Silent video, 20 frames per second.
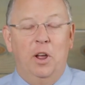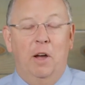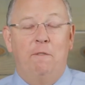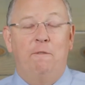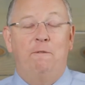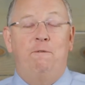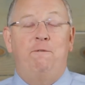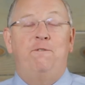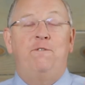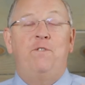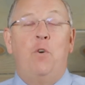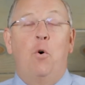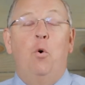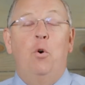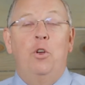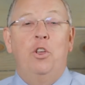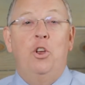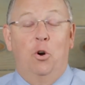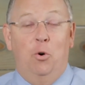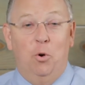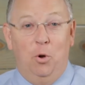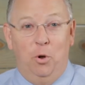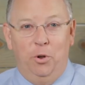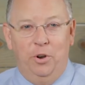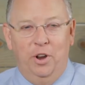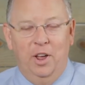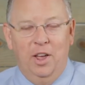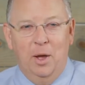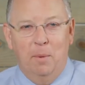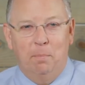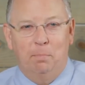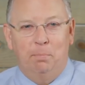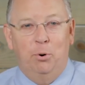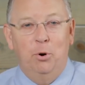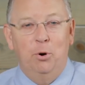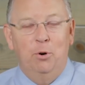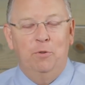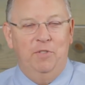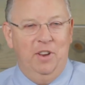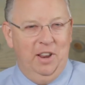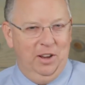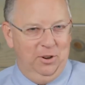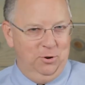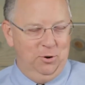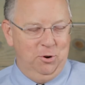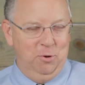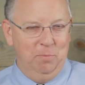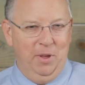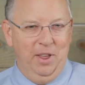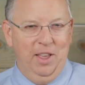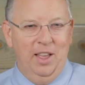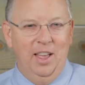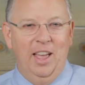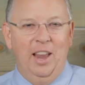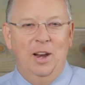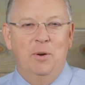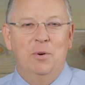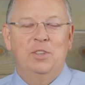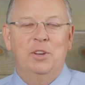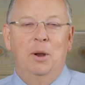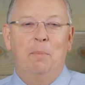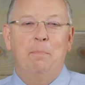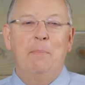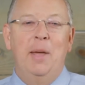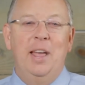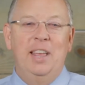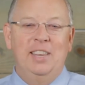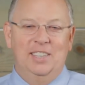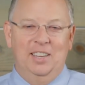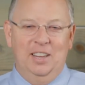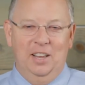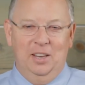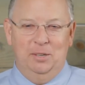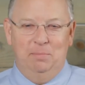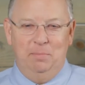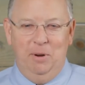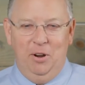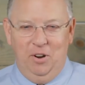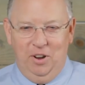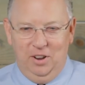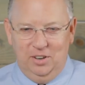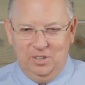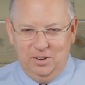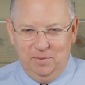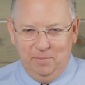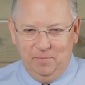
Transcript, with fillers: A four year old proved it to me, and it was an amazing experience.